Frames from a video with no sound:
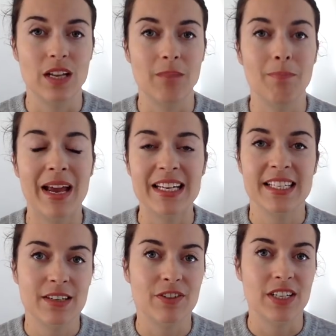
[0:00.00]
in many
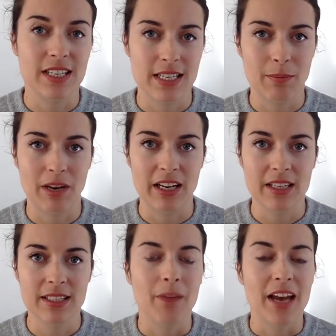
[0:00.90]
different
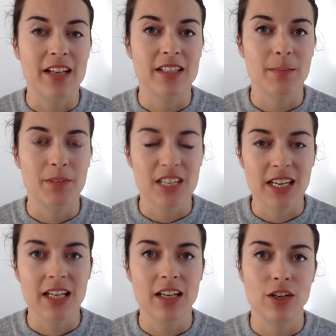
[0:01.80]
disciplines, and it's
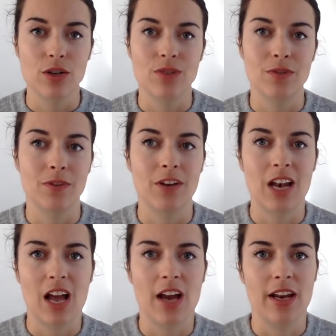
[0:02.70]
particularly useful for
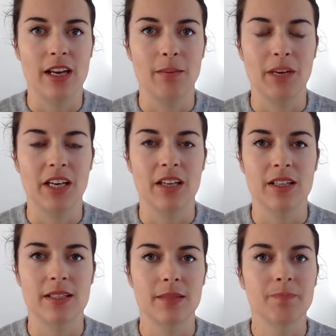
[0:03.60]
learning
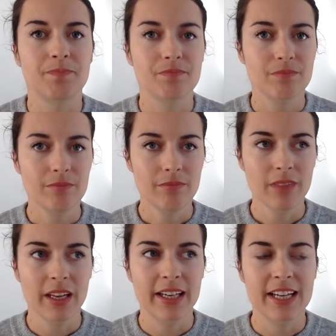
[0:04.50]
because
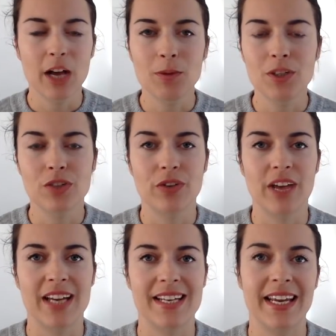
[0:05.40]
it helps you
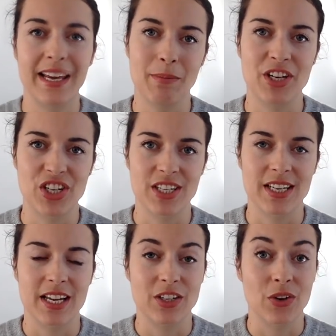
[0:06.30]
create images
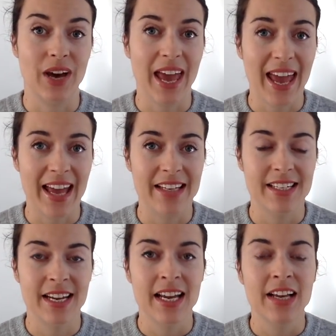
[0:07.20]
in your head
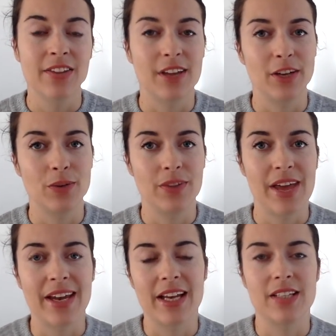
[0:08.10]
that you
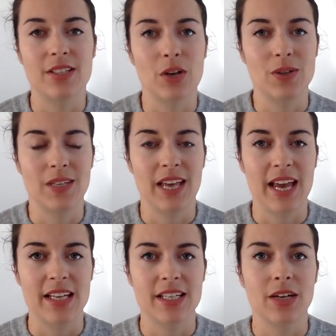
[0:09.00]
then
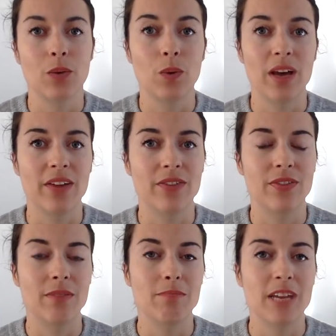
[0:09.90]
associate with
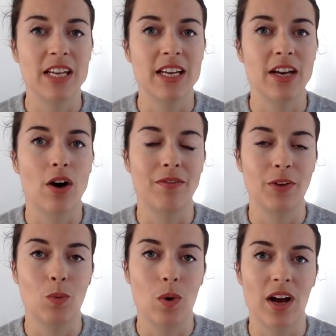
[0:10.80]
the meaning of
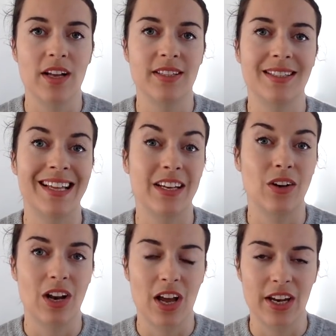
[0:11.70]
the words that you're
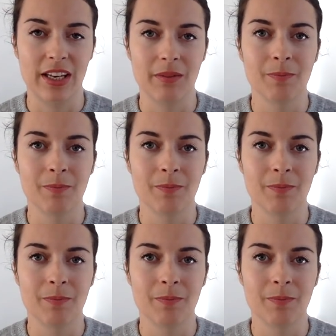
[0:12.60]
learning.